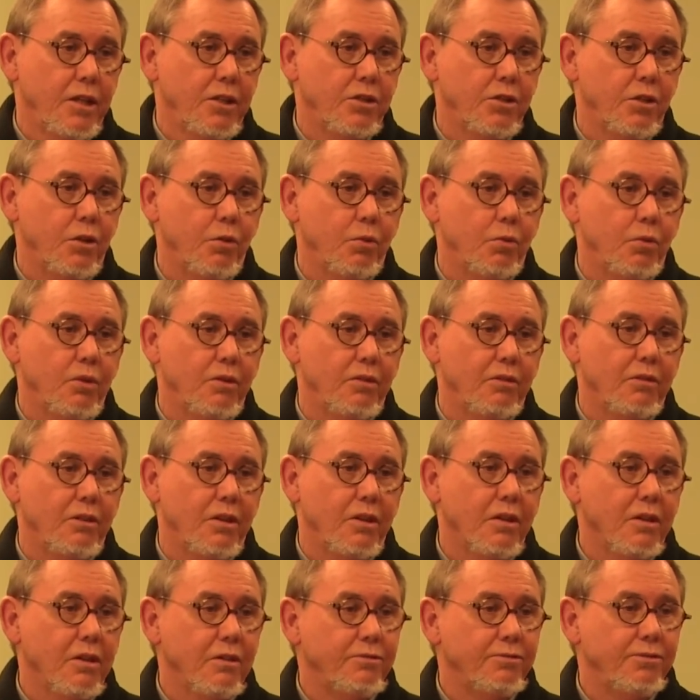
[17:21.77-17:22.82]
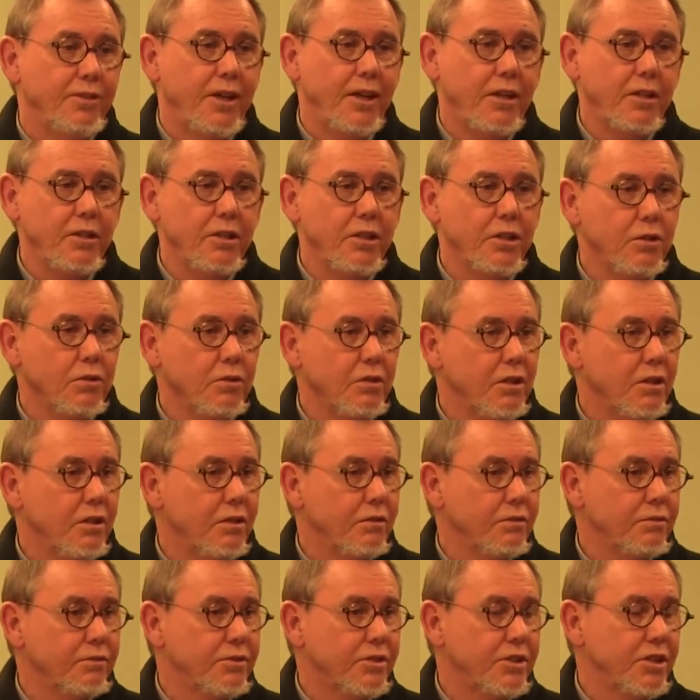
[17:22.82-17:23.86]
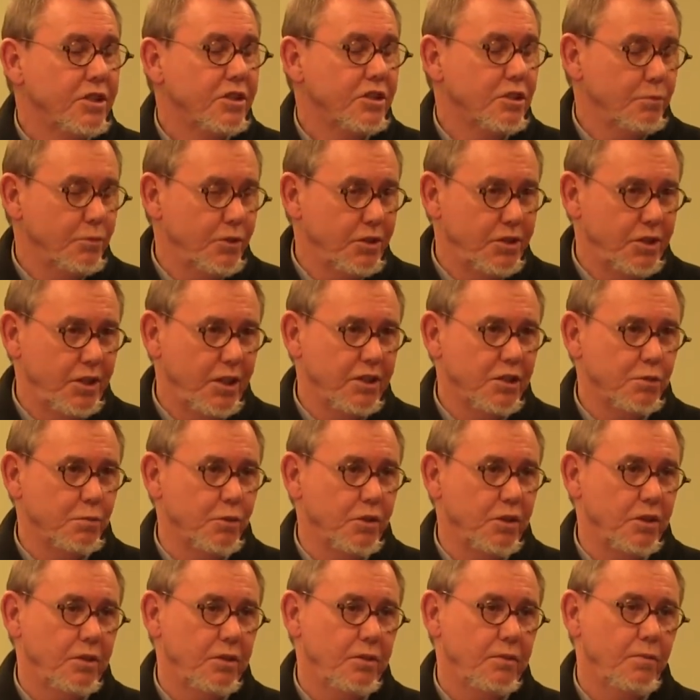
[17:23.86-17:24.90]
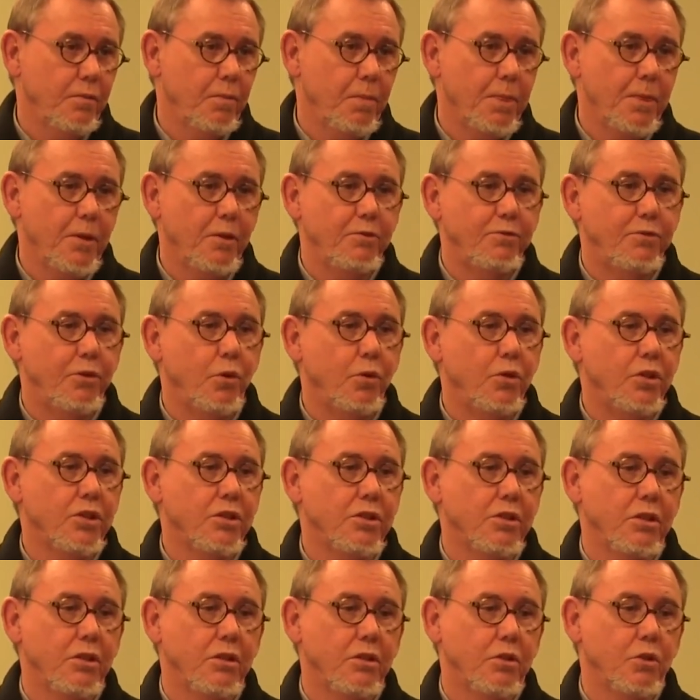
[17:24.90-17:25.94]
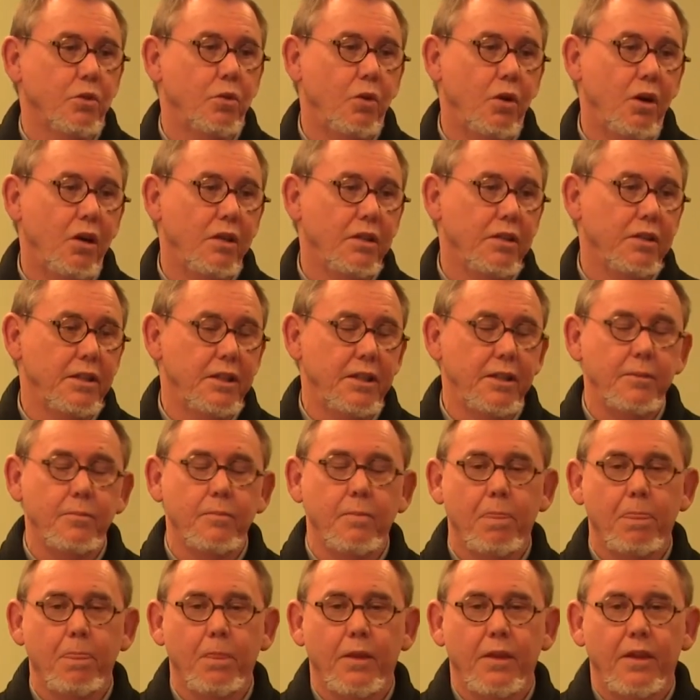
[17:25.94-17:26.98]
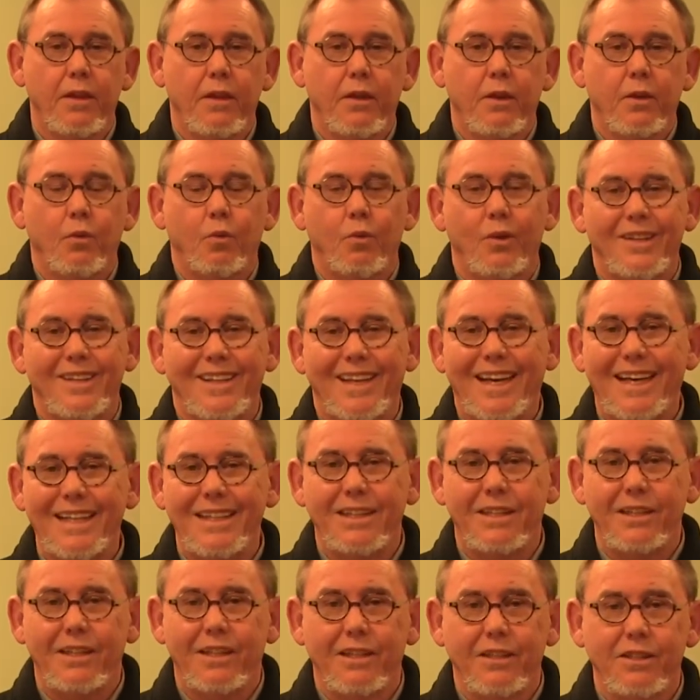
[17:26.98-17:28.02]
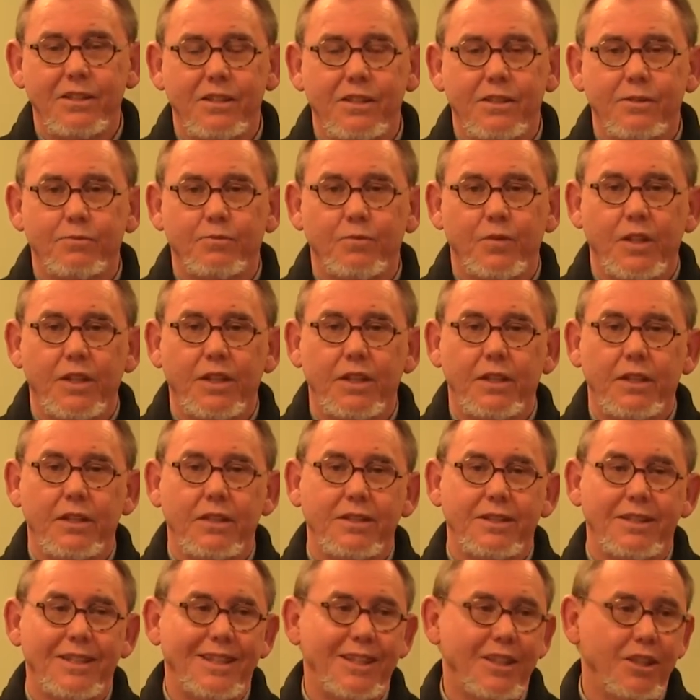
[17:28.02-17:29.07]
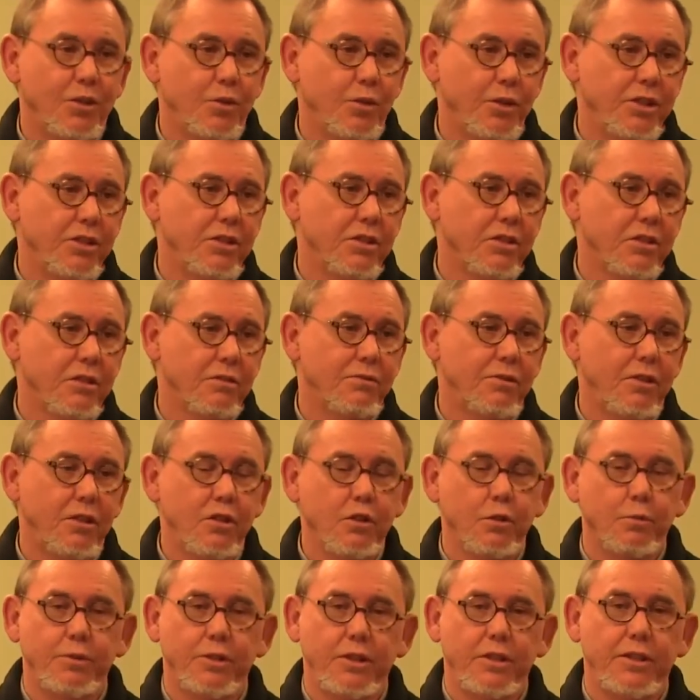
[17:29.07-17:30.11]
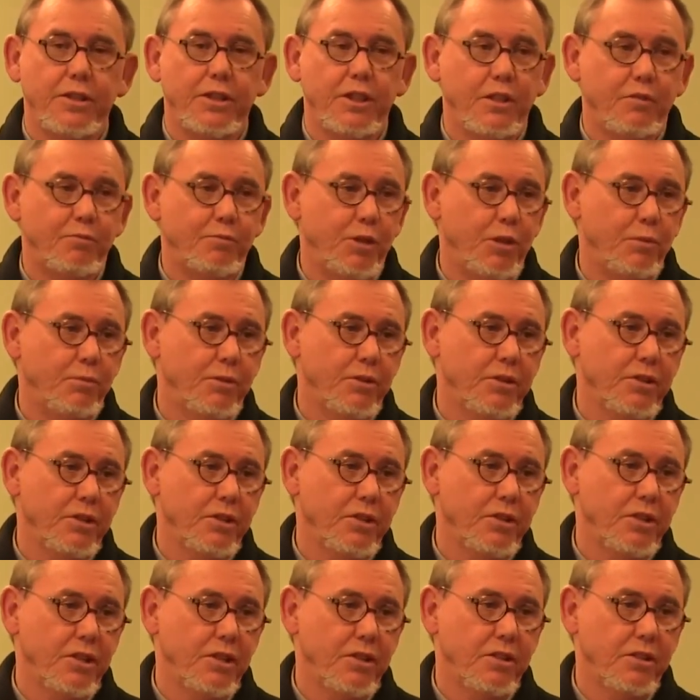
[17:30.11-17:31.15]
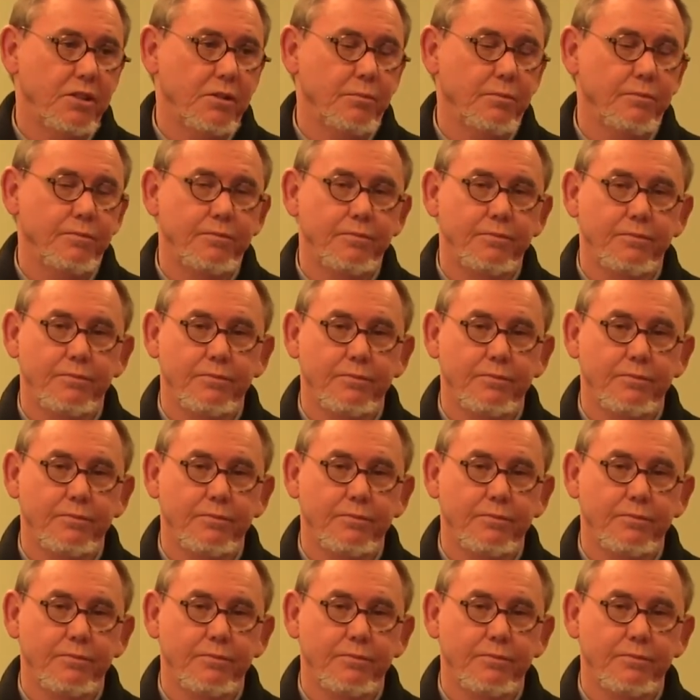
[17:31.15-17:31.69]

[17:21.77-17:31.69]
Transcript: So, the failure of system adjustment to focus on quality, what that does is it increases the vulnerability of people in the system.